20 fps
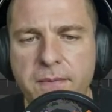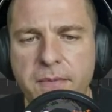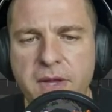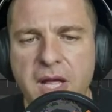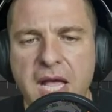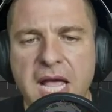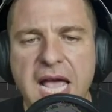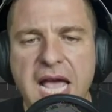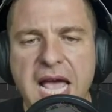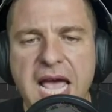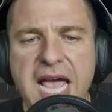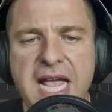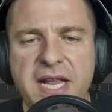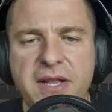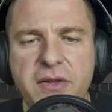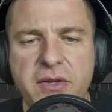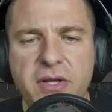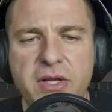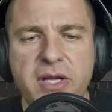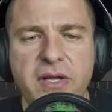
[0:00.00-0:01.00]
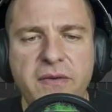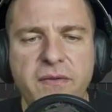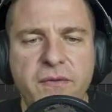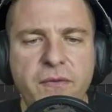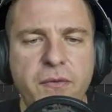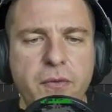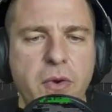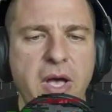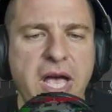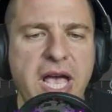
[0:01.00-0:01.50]
And if you
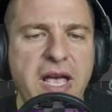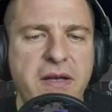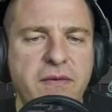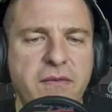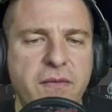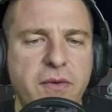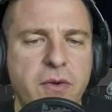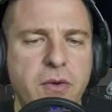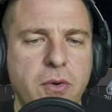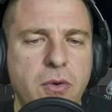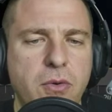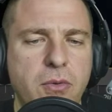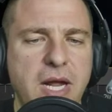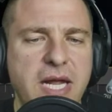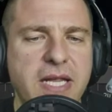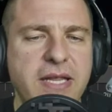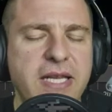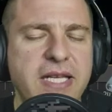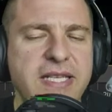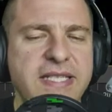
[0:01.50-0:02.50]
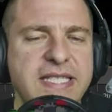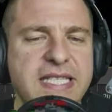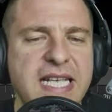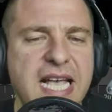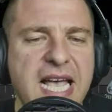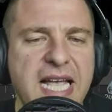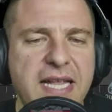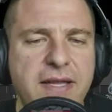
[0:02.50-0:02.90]
have correctly set